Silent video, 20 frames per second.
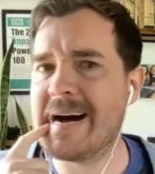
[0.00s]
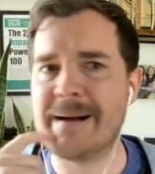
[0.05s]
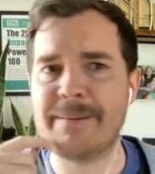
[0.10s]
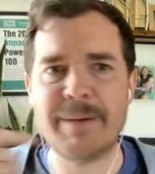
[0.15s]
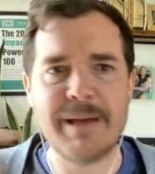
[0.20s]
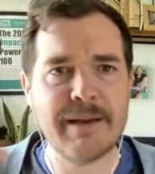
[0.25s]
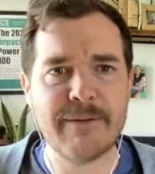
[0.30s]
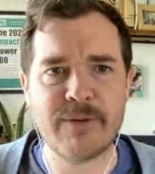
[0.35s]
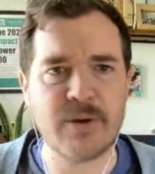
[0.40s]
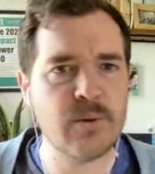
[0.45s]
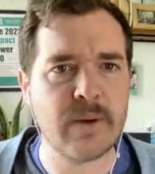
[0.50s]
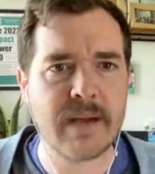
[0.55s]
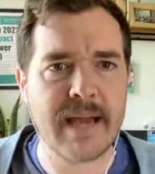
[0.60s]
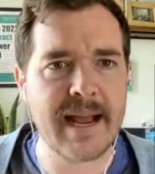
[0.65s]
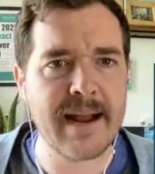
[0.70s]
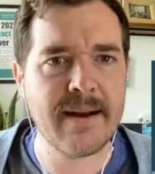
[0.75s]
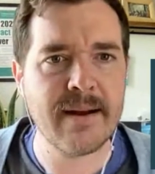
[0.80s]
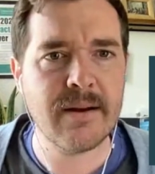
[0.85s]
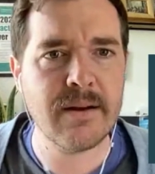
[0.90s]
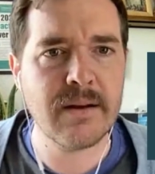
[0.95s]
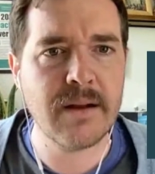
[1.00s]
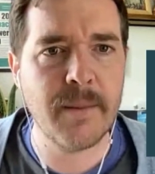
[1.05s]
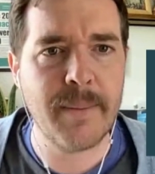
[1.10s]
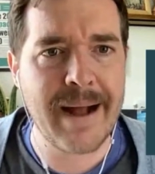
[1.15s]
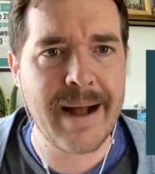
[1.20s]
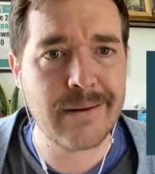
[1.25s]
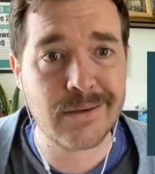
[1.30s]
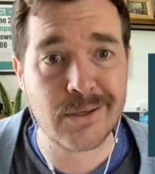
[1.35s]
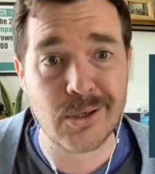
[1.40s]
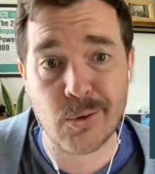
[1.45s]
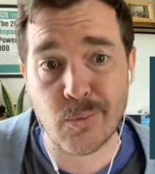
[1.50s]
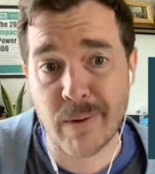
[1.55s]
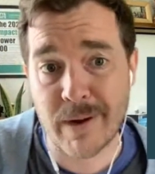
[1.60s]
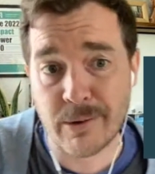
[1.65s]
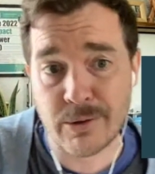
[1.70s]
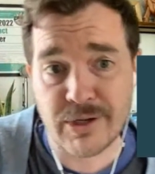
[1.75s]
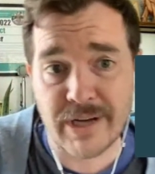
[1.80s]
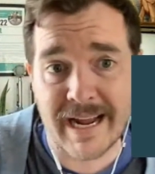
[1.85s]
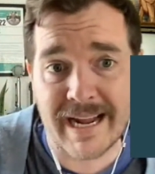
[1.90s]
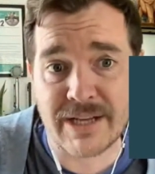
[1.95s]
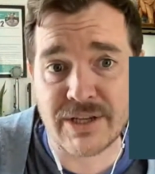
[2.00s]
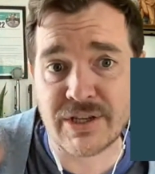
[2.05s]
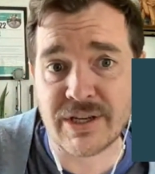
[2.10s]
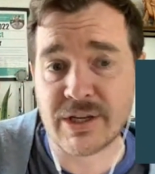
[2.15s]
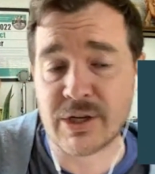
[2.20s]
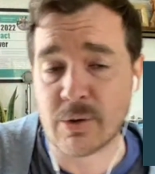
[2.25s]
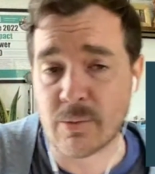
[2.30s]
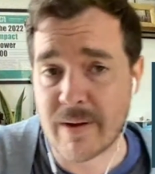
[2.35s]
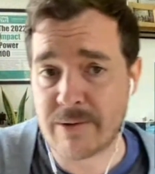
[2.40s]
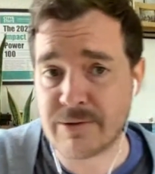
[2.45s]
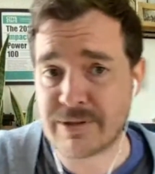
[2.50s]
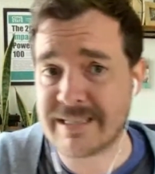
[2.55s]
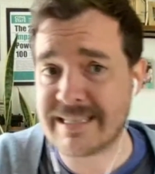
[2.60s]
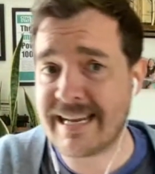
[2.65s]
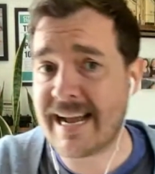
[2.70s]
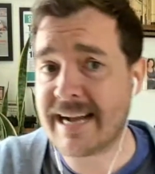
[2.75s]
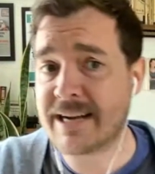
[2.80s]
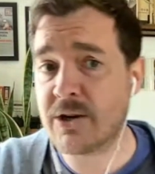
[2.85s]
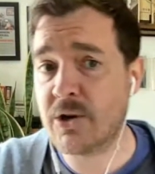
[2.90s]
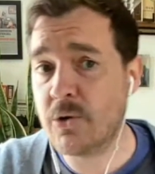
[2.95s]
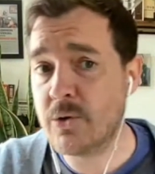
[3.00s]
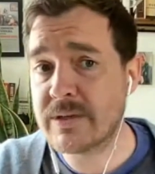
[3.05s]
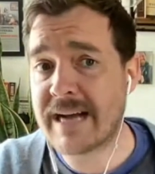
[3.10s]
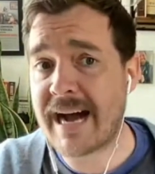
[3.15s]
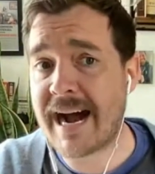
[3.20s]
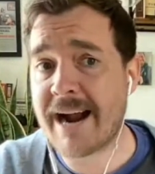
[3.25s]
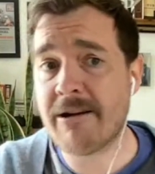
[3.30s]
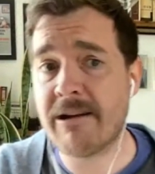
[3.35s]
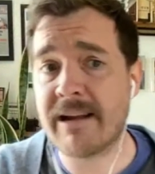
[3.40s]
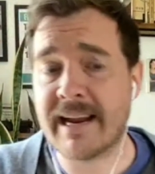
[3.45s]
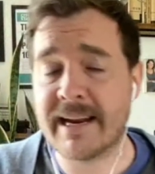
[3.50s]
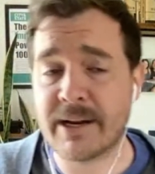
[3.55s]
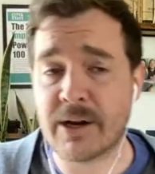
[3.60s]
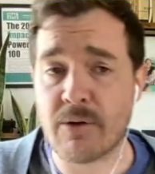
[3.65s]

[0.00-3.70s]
If you care about career changing, careers in tech, who's hiring in and